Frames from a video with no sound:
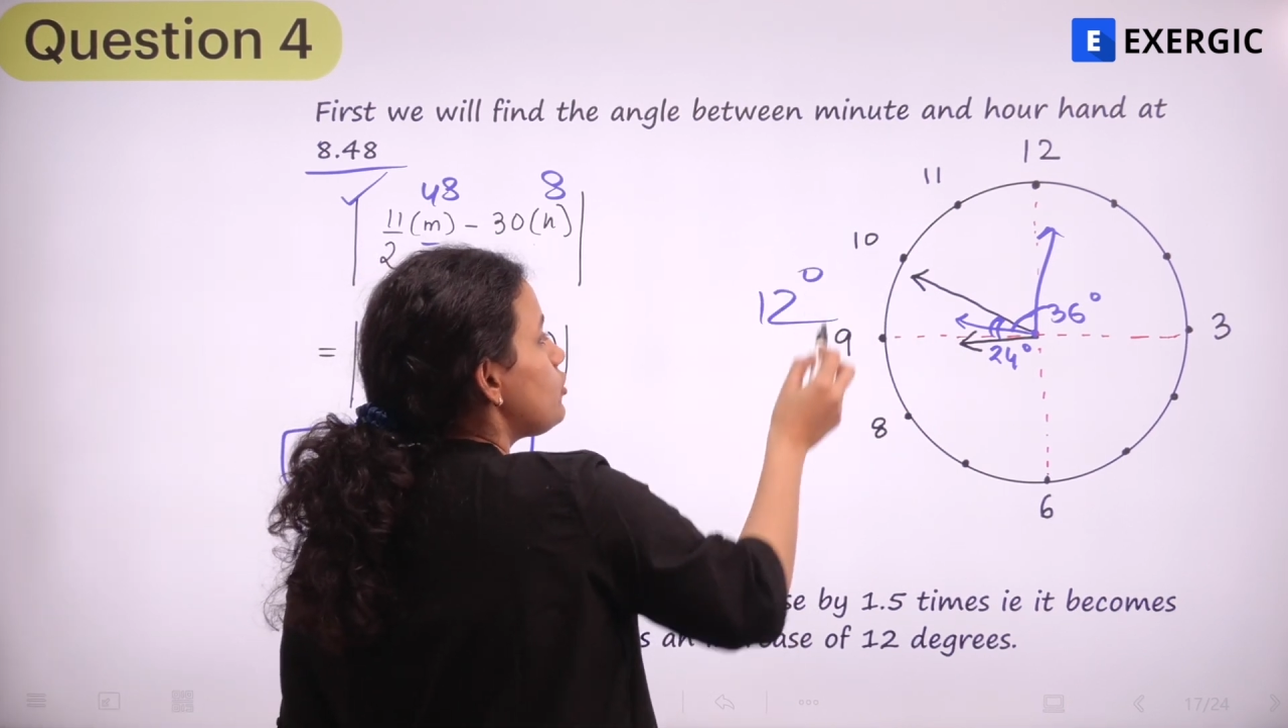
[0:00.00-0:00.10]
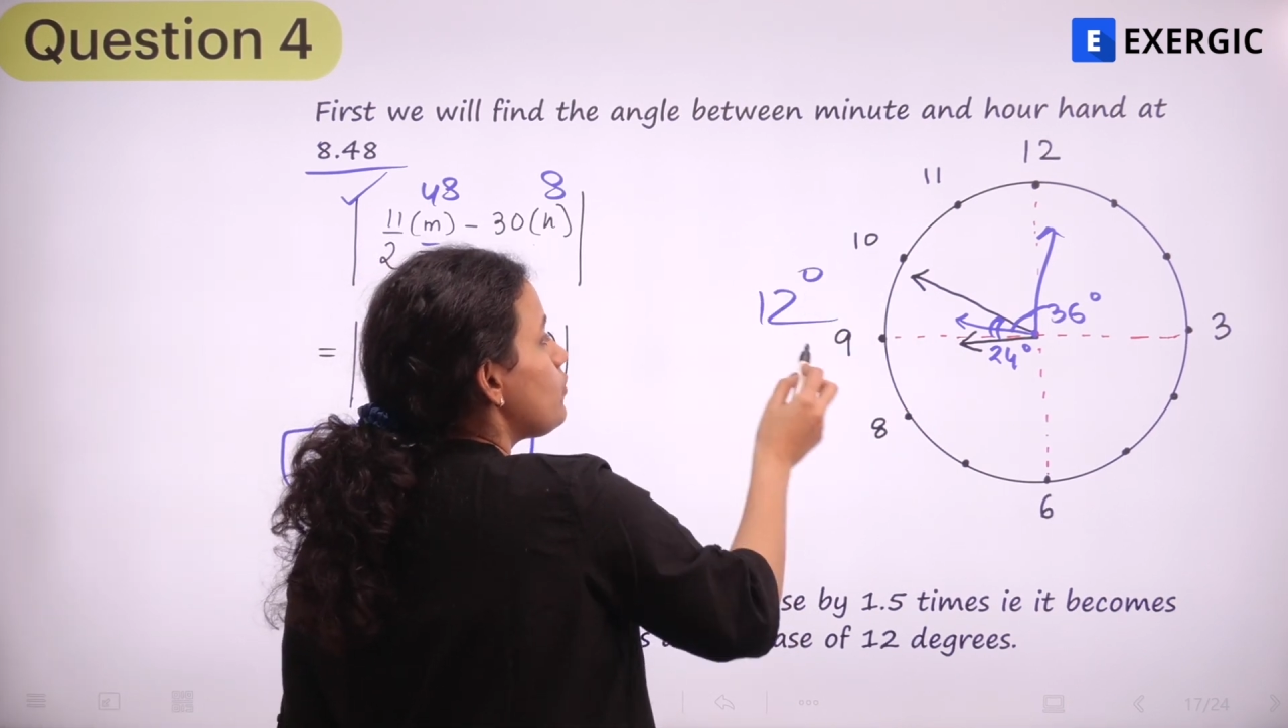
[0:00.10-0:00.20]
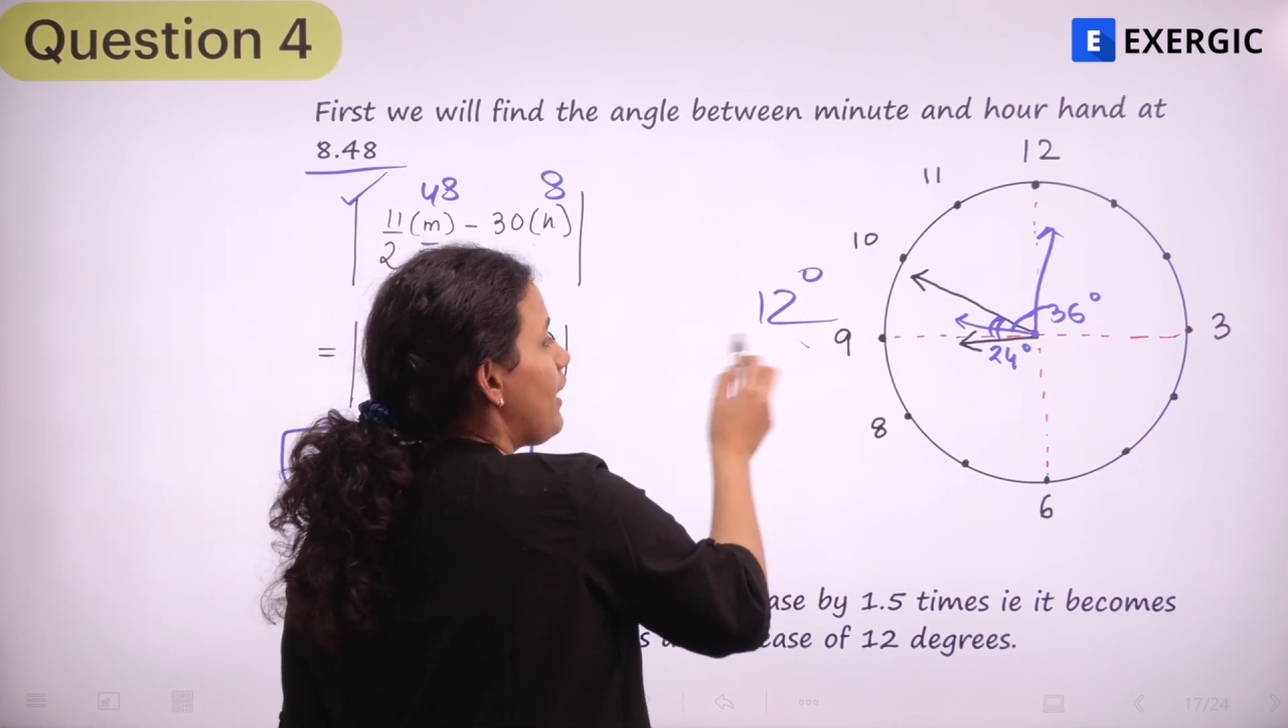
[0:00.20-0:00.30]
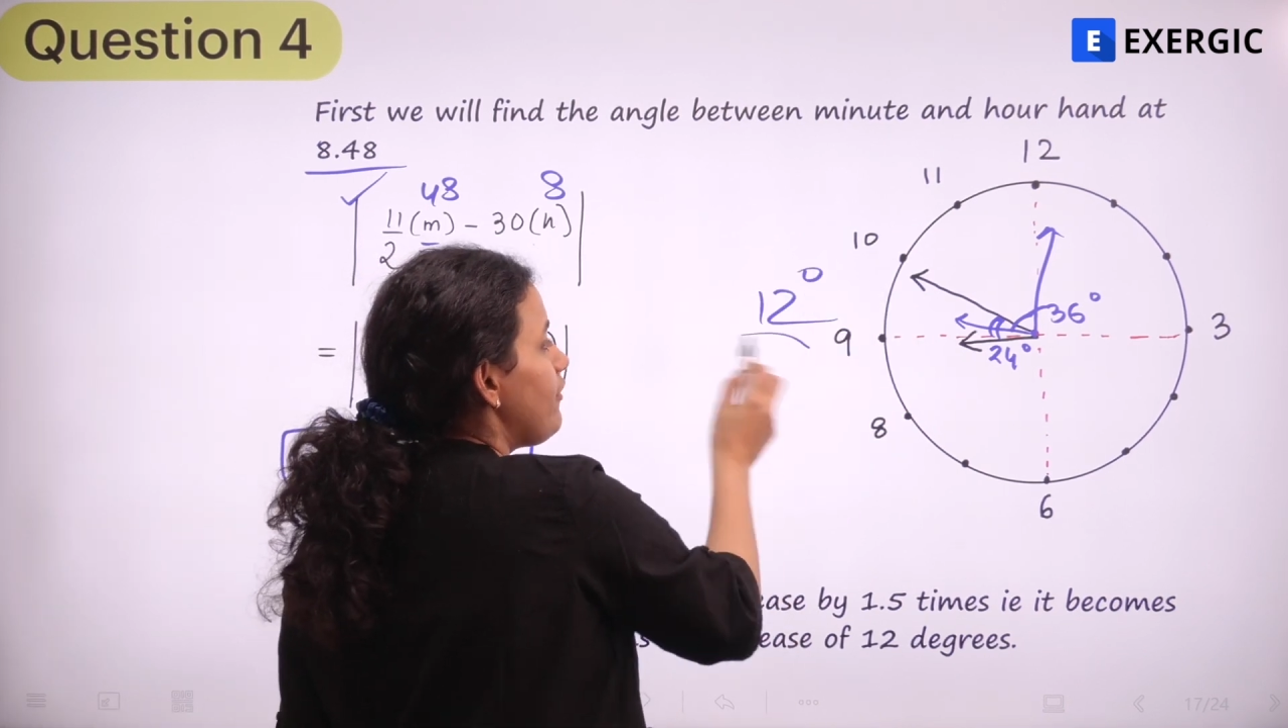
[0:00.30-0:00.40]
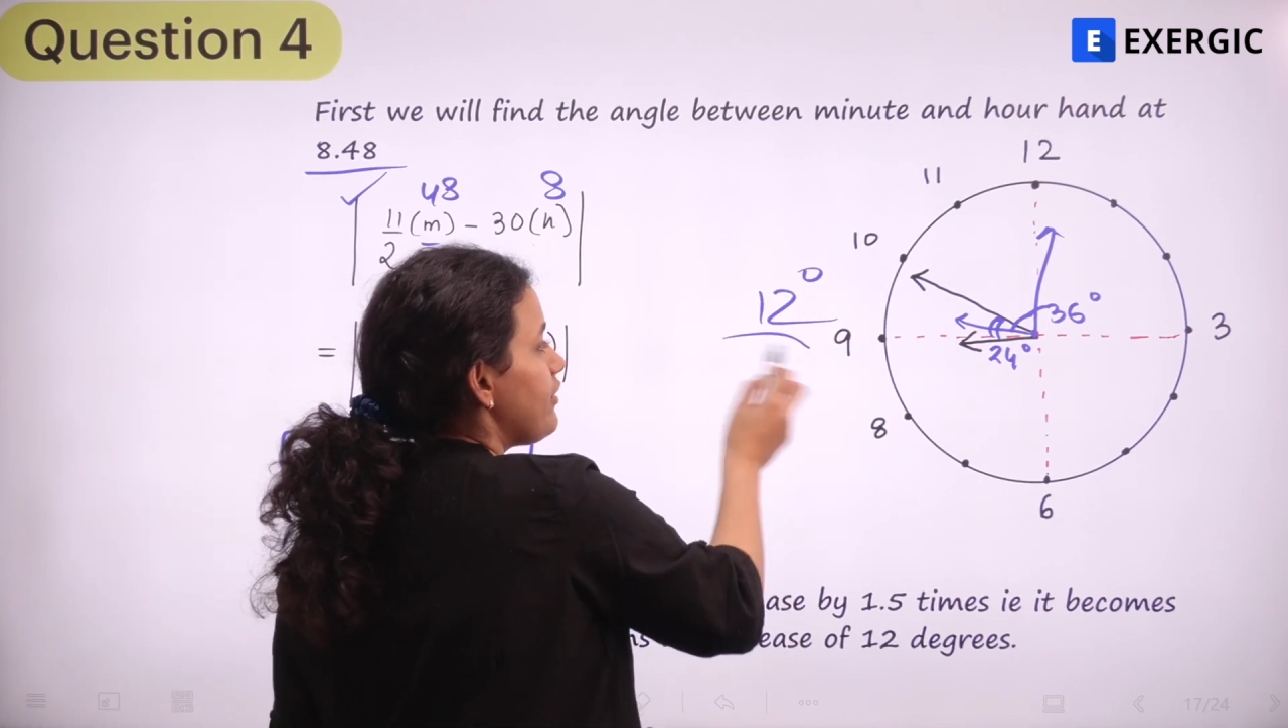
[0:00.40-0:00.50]

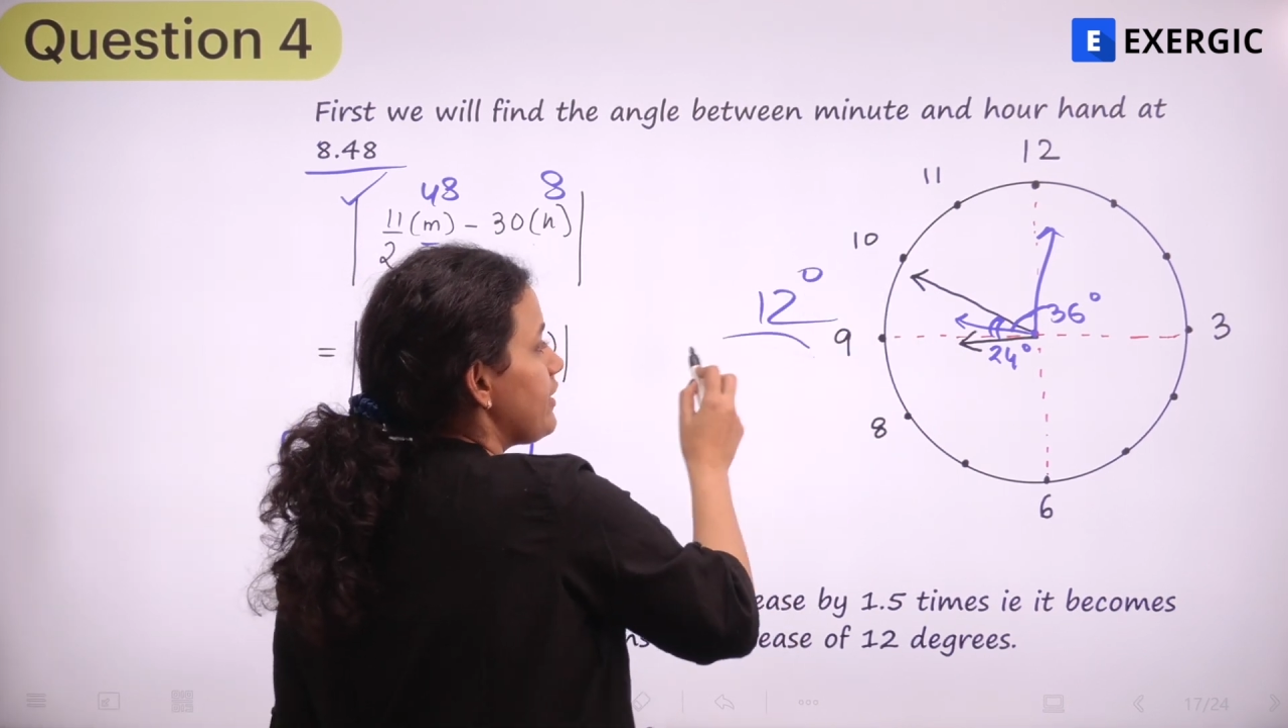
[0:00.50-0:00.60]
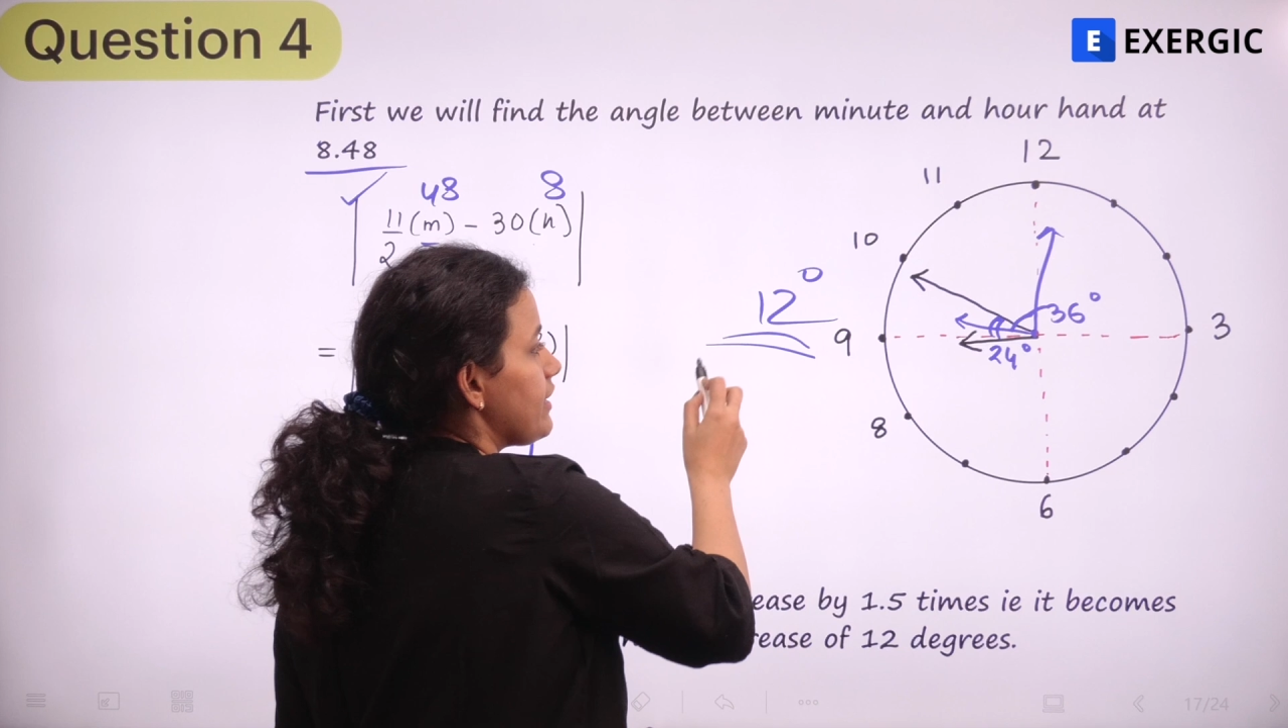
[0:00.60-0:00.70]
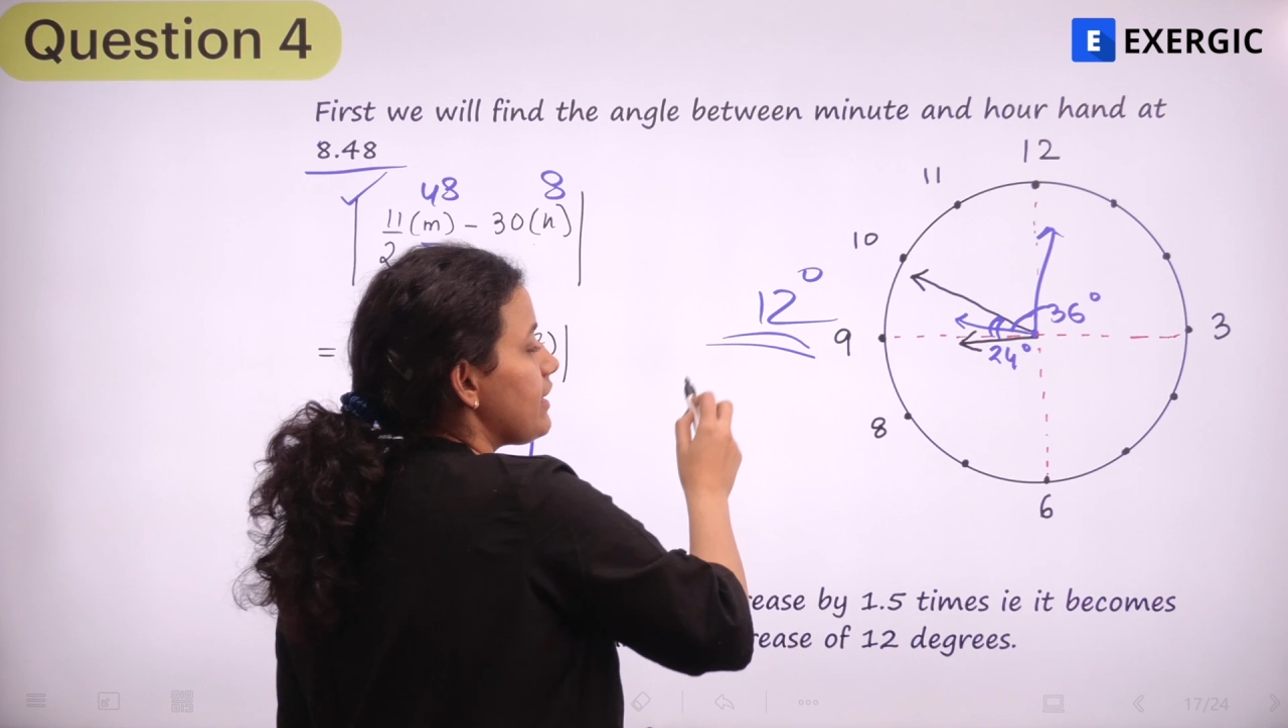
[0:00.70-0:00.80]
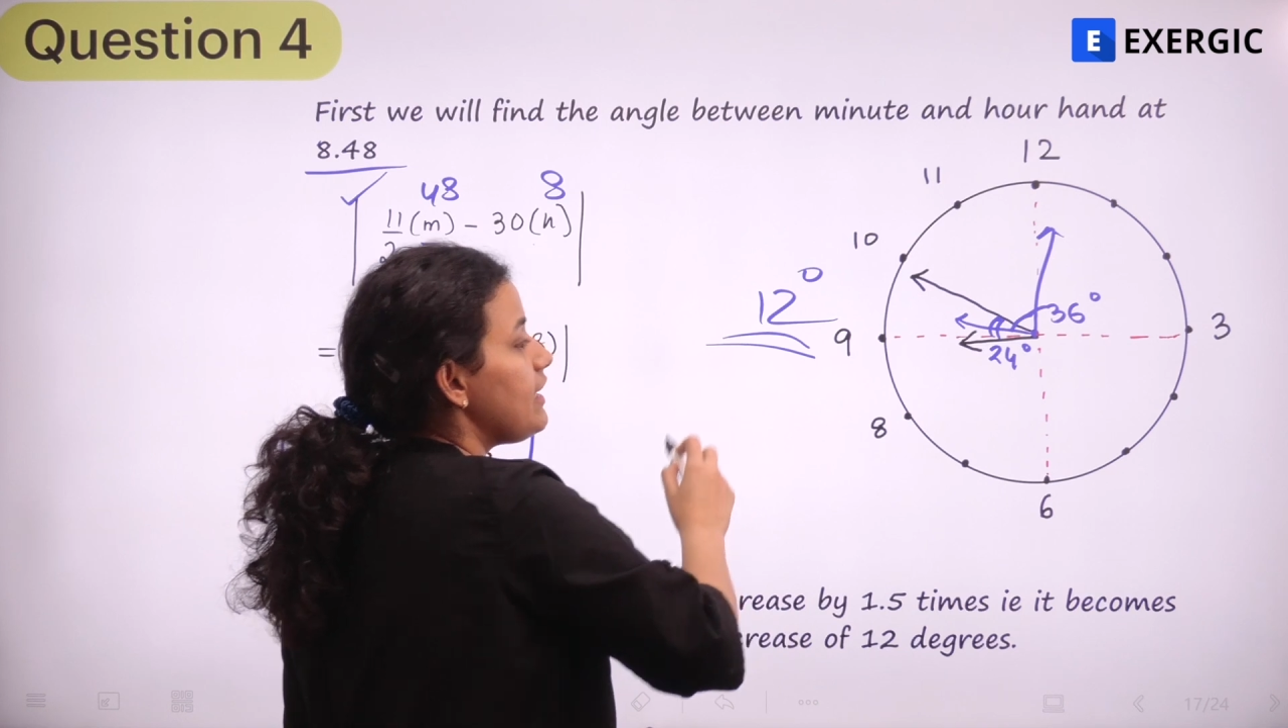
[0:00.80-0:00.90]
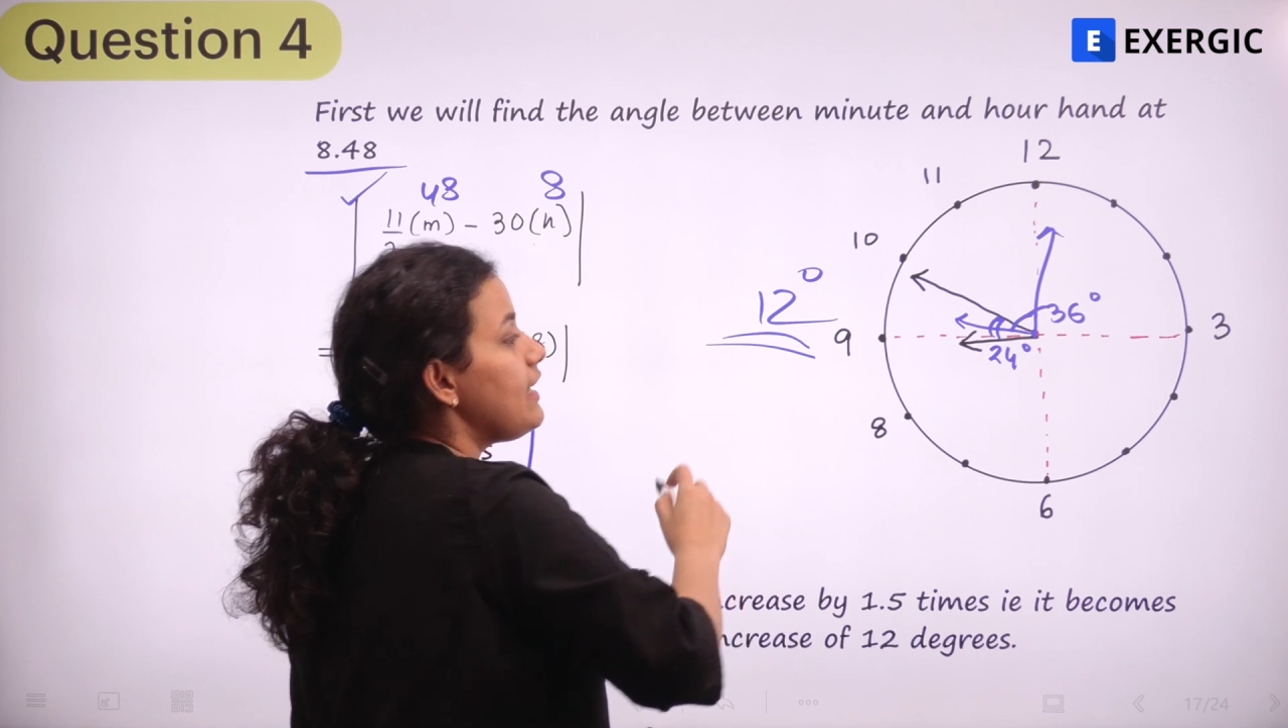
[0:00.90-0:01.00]
12
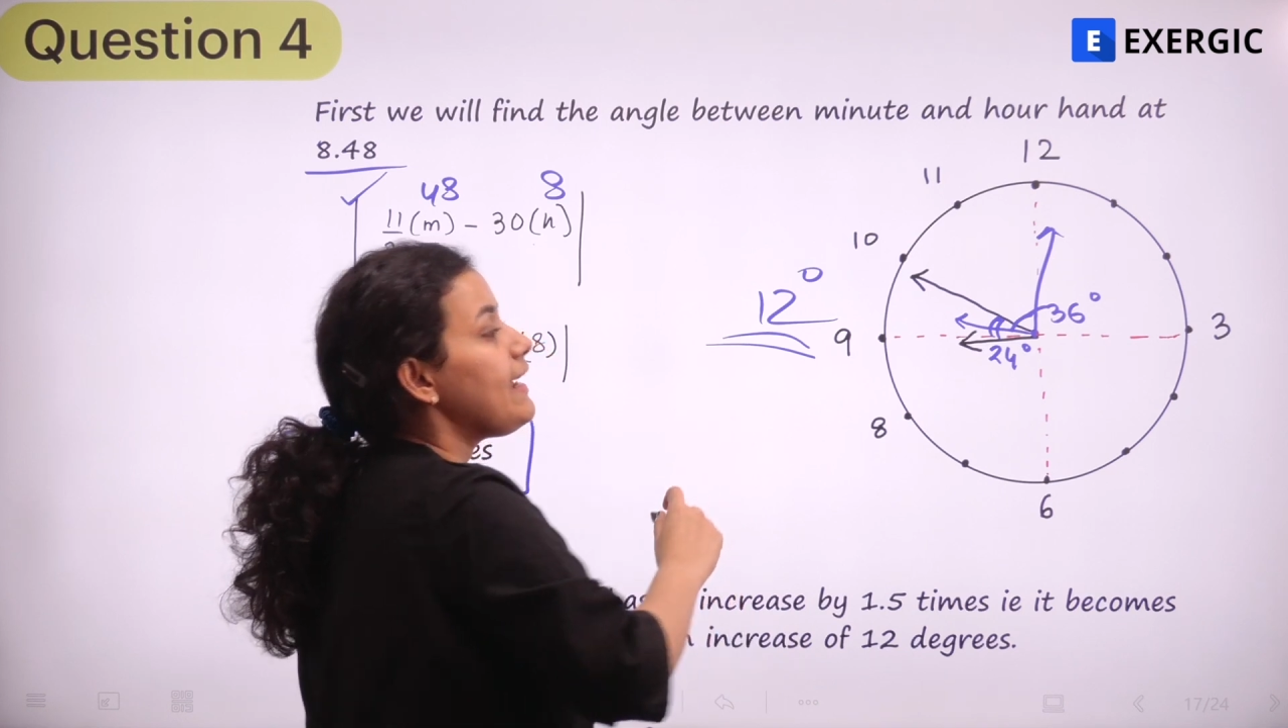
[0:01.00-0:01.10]
degree